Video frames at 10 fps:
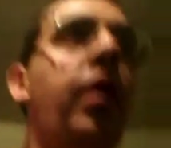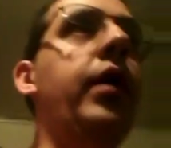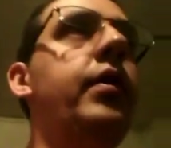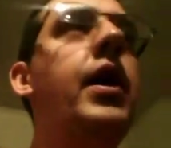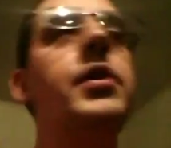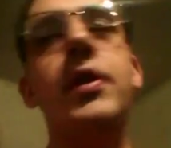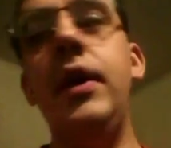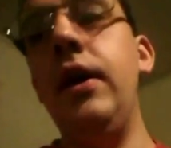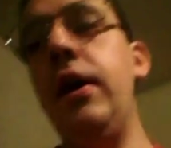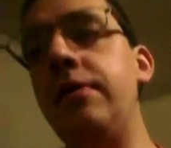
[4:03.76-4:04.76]
sorry. That's
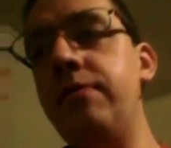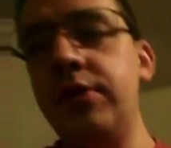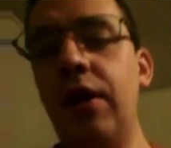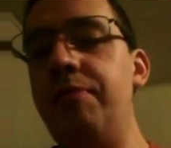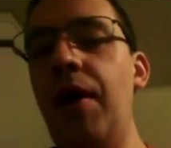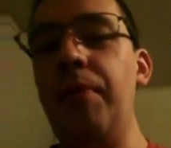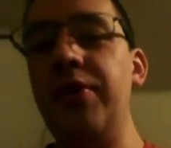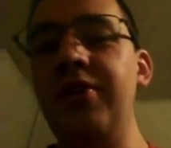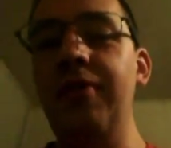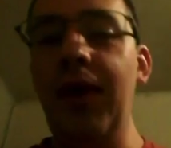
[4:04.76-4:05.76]
the, stuffed
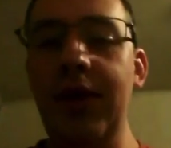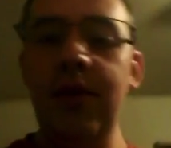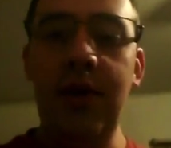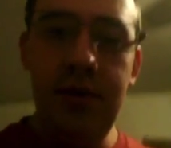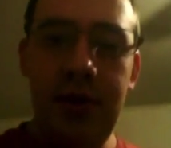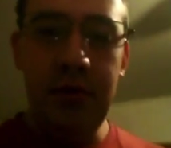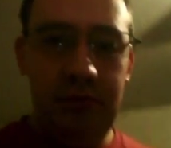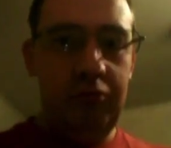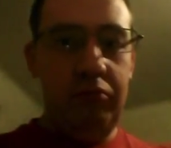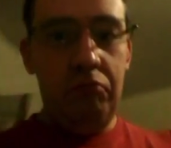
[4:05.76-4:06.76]
peppers coming back to
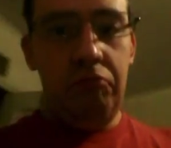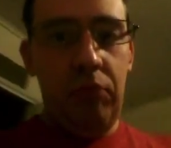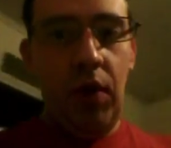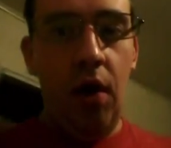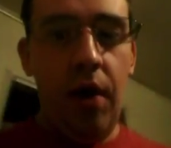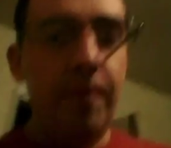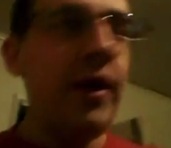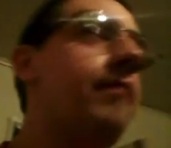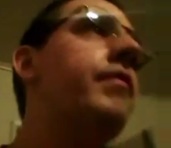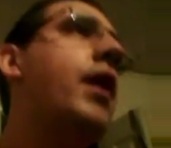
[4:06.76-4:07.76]
haunt
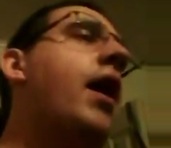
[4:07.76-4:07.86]
me.